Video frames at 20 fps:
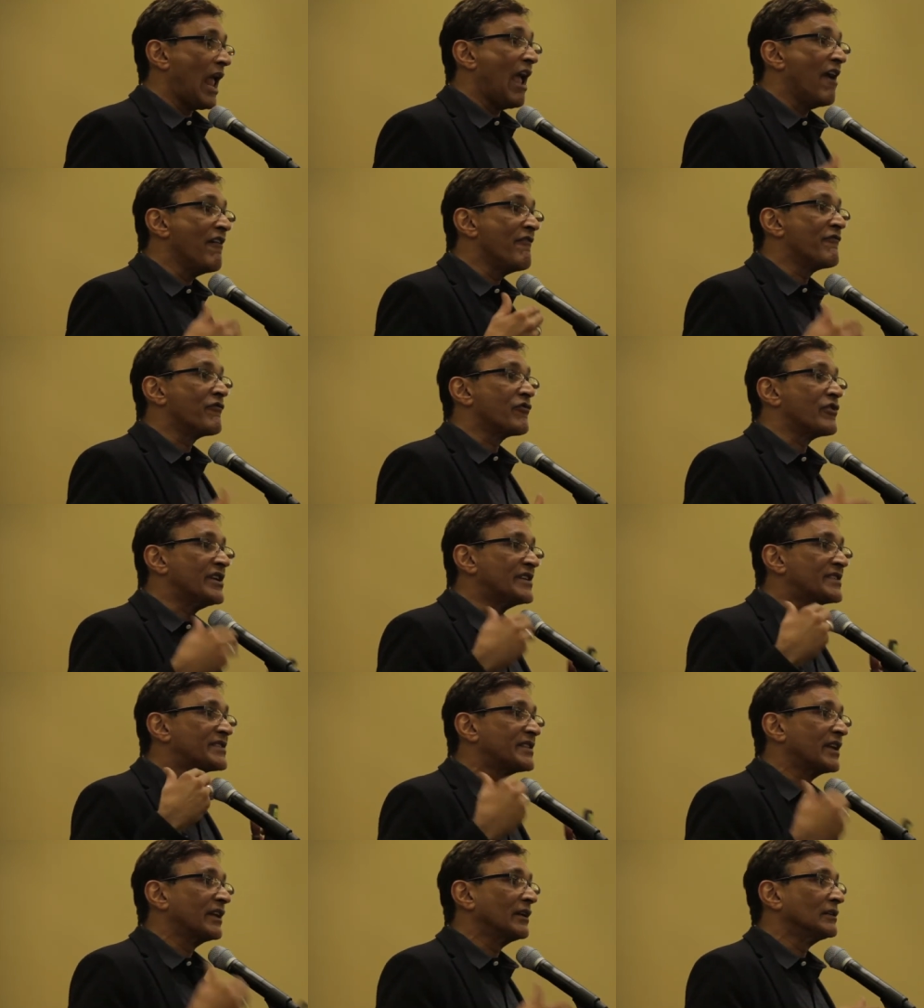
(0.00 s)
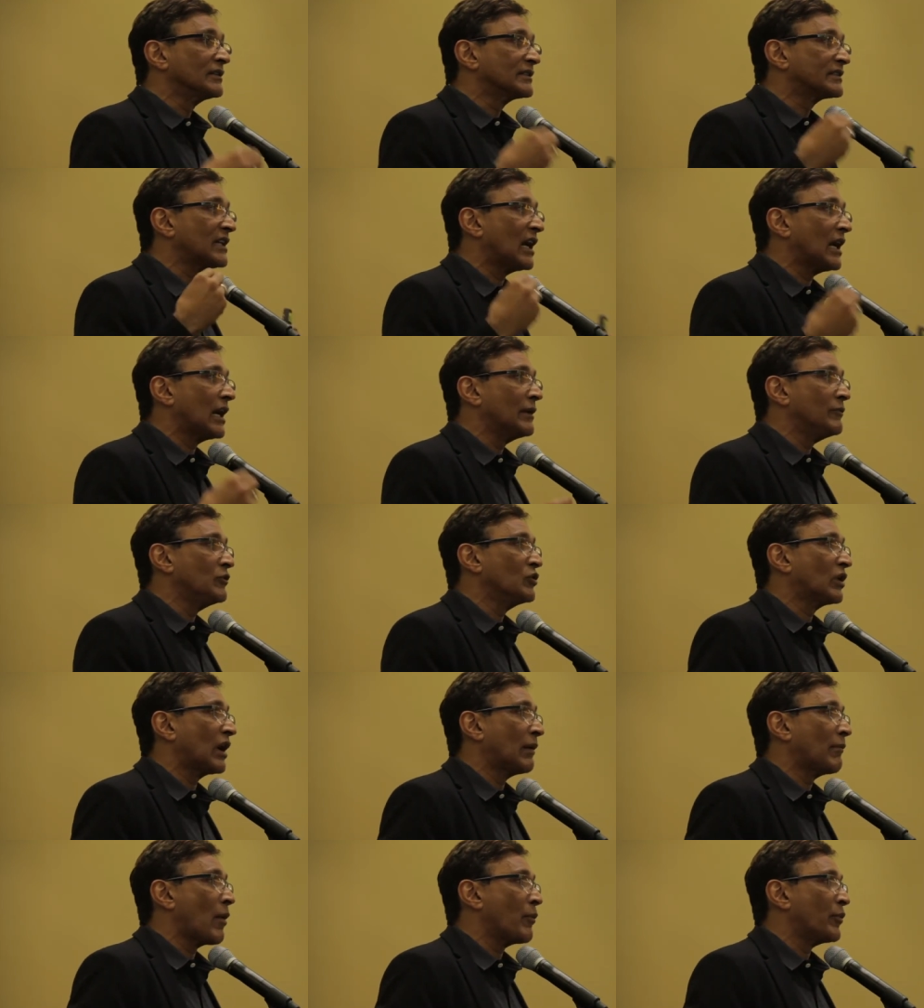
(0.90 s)
Every single time
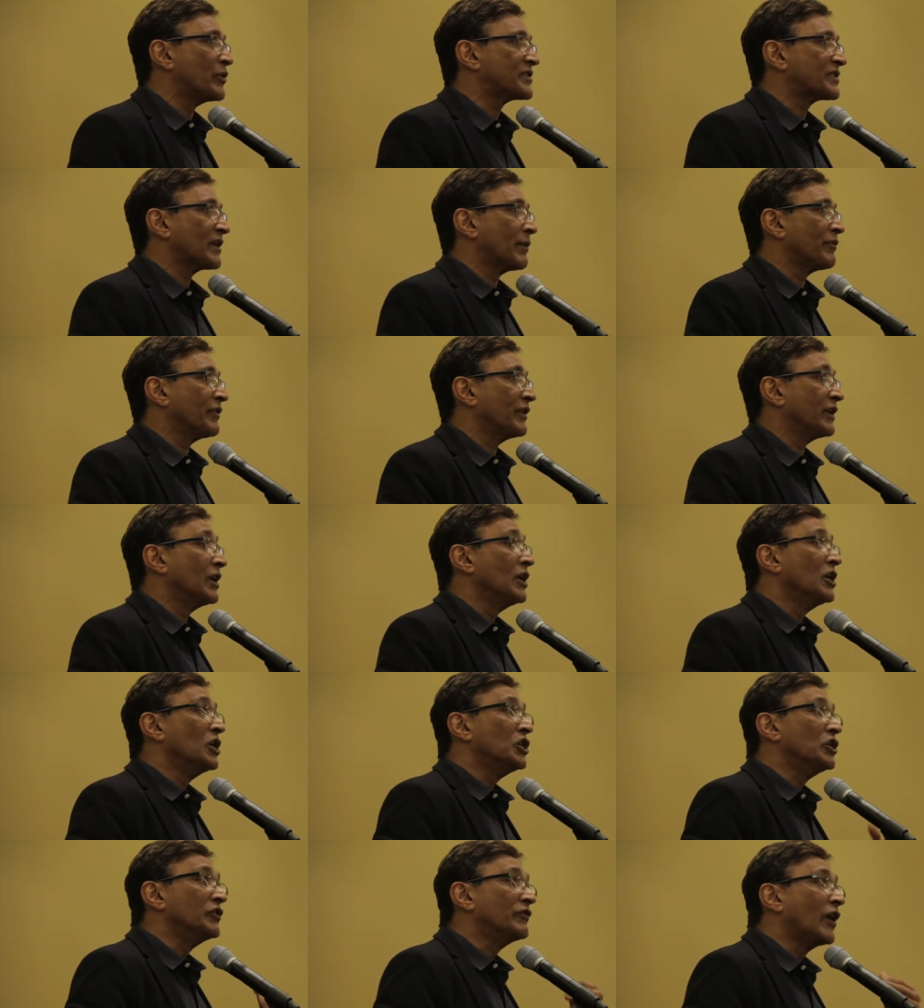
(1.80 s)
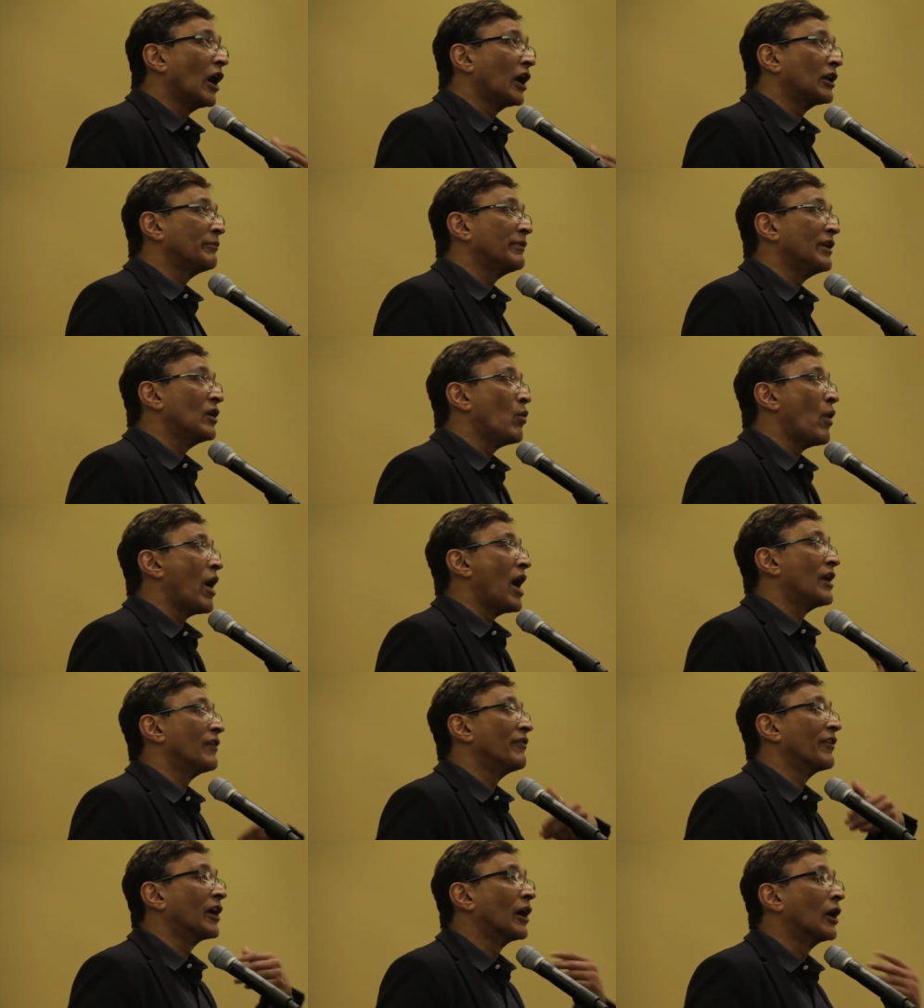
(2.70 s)
you come up with something, you've got to be
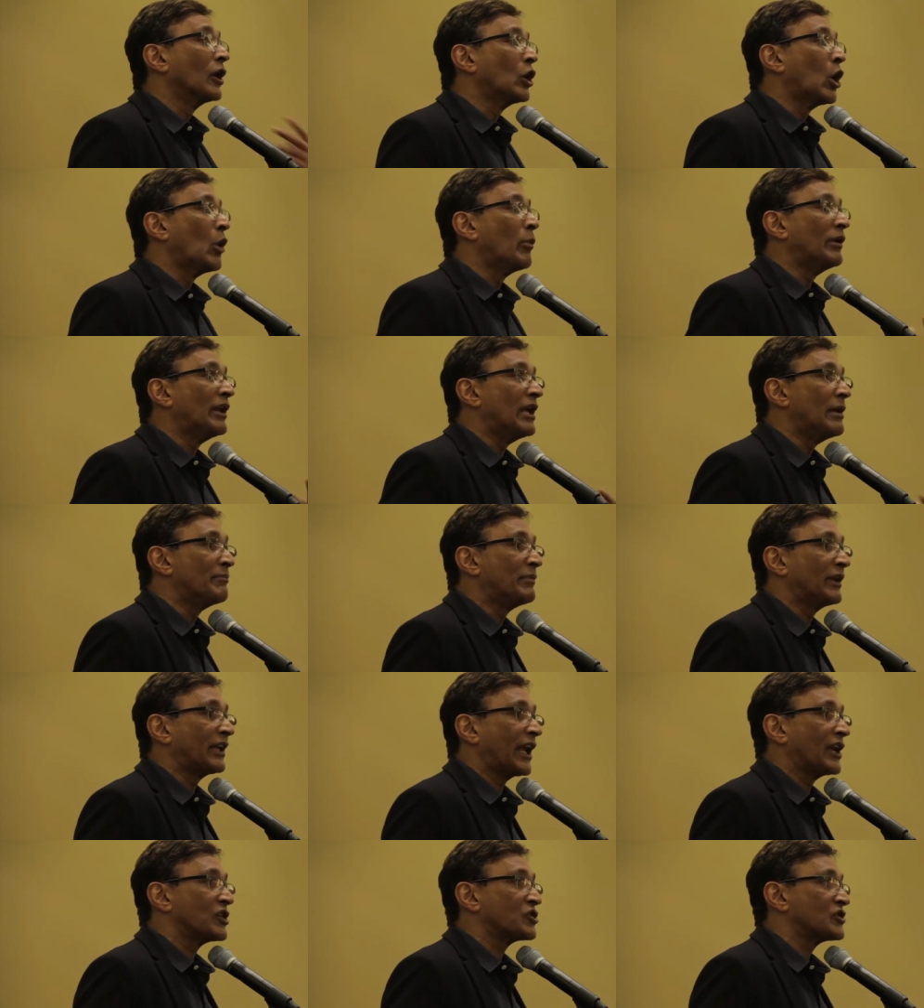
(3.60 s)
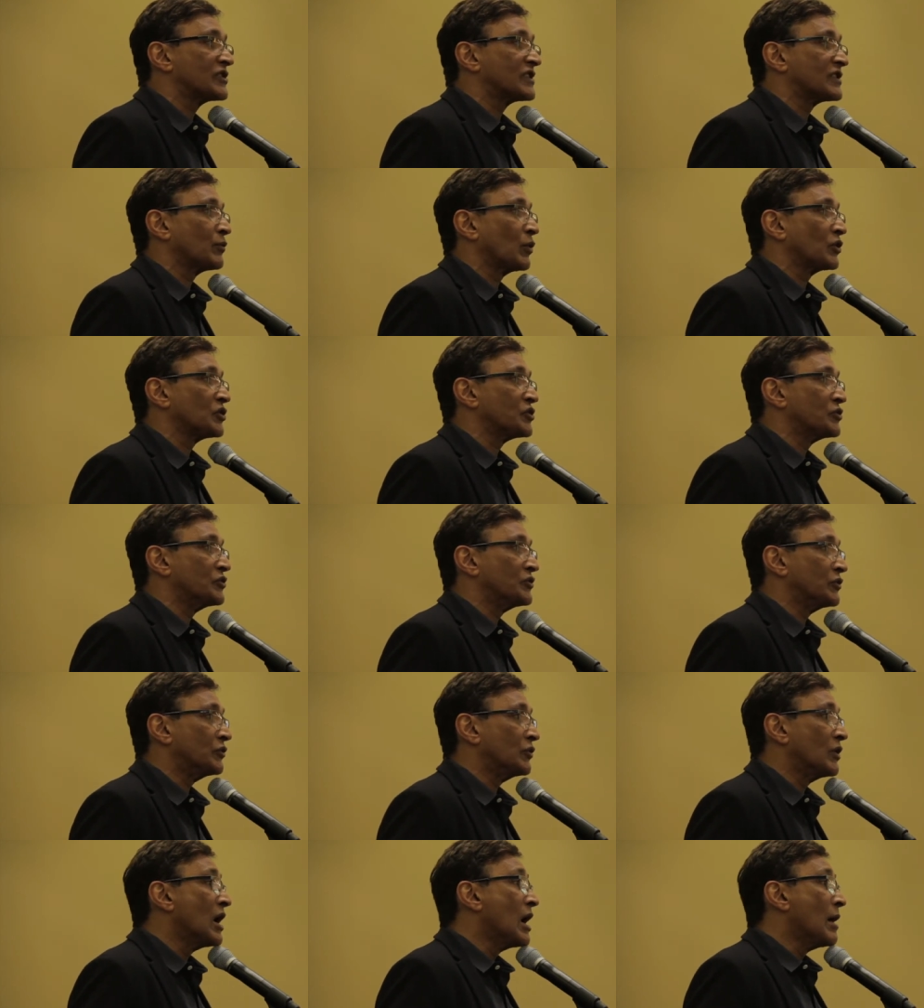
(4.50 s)
aware of the global implications of what you
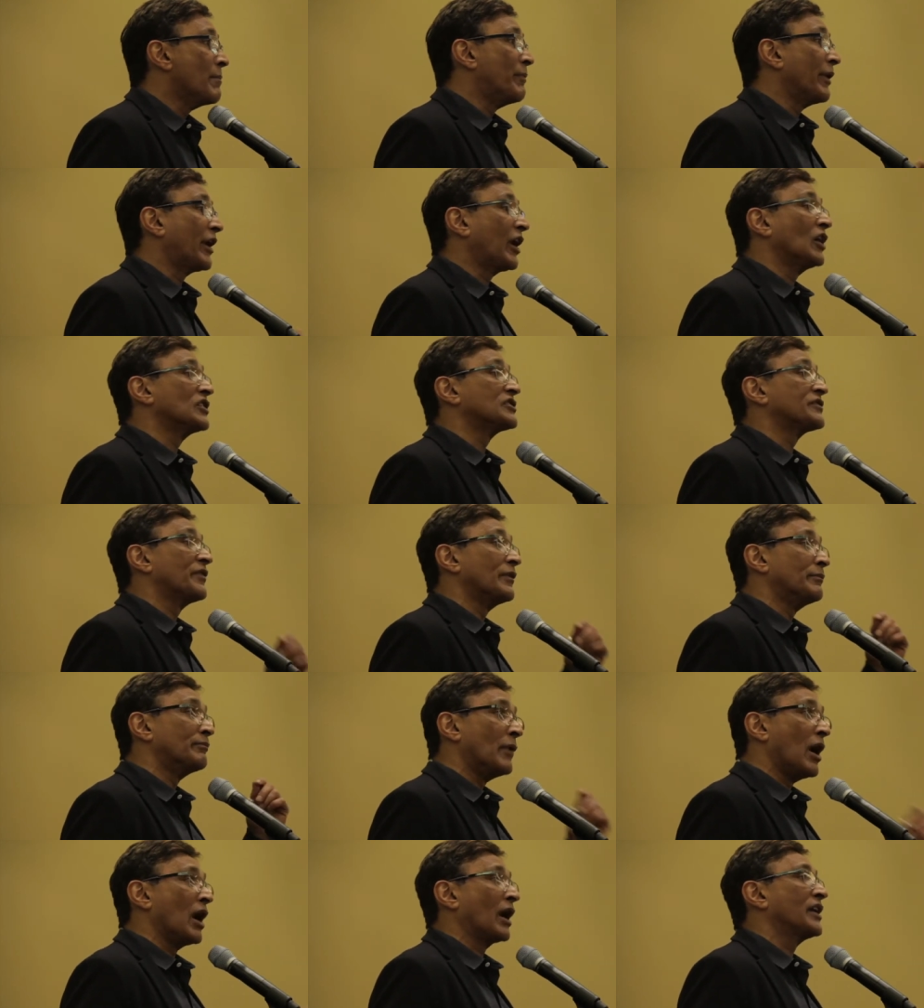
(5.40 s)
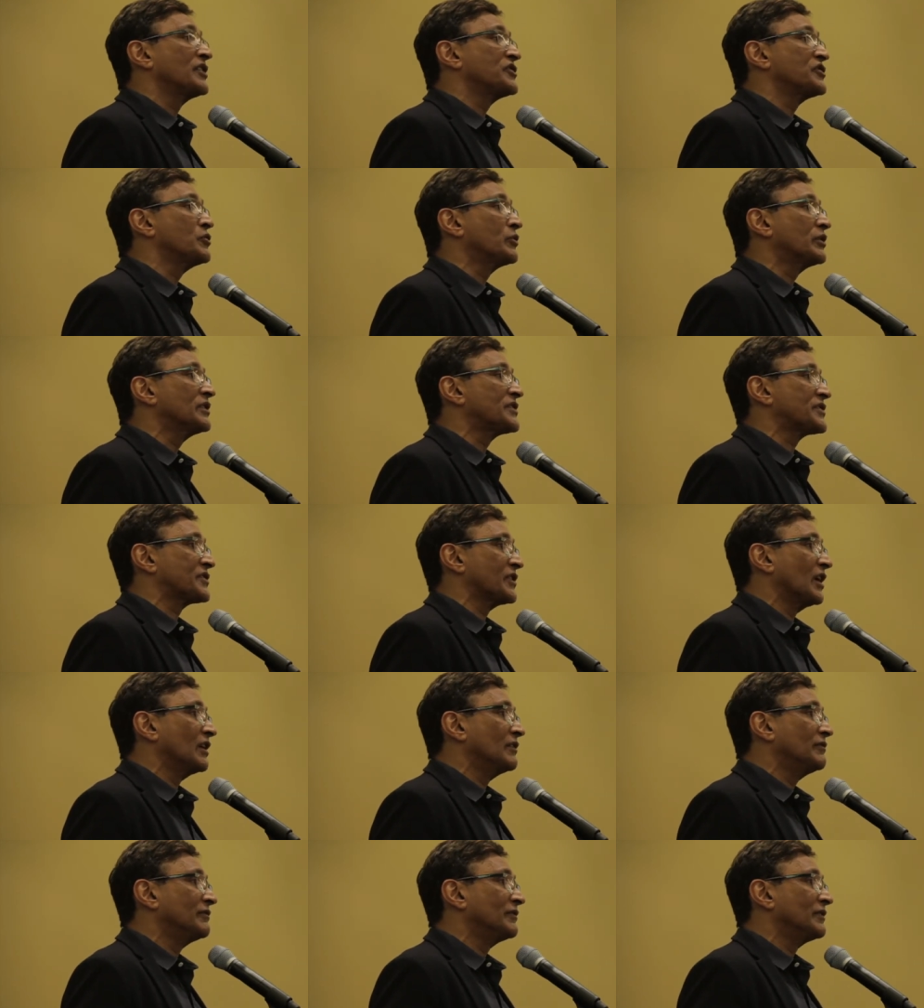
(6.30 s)
do because of the markets you can
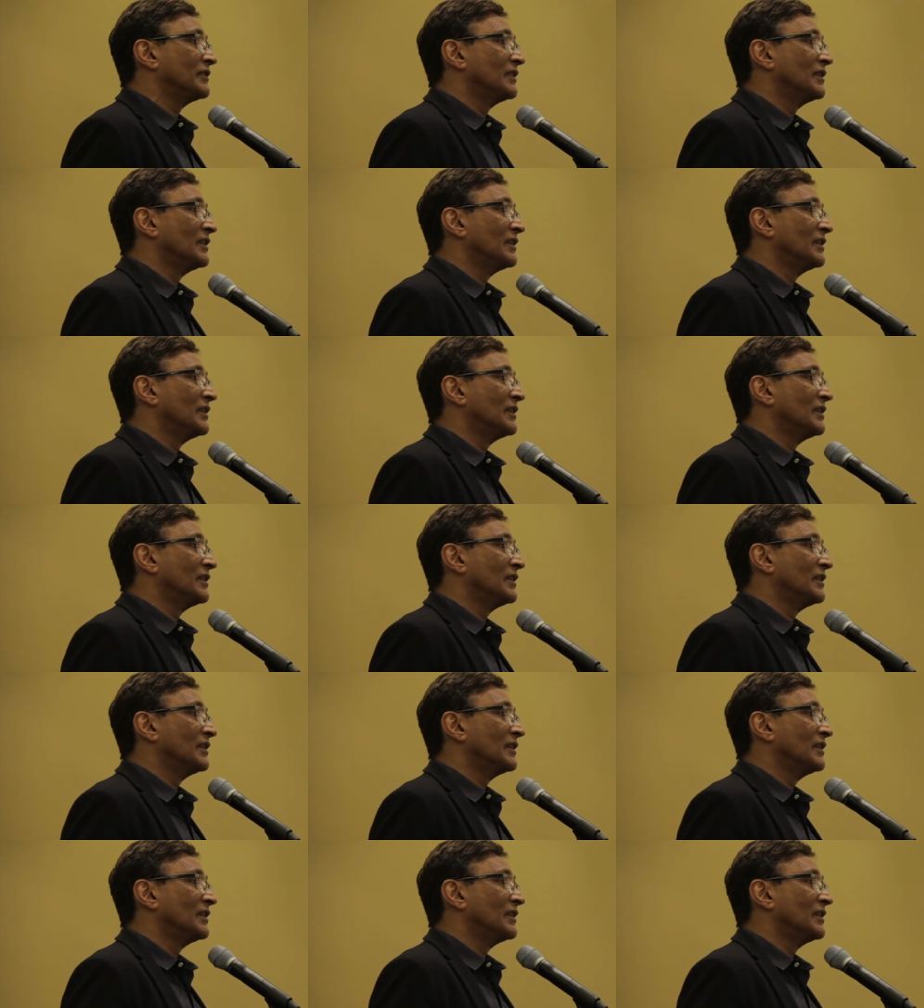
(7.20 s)
serve,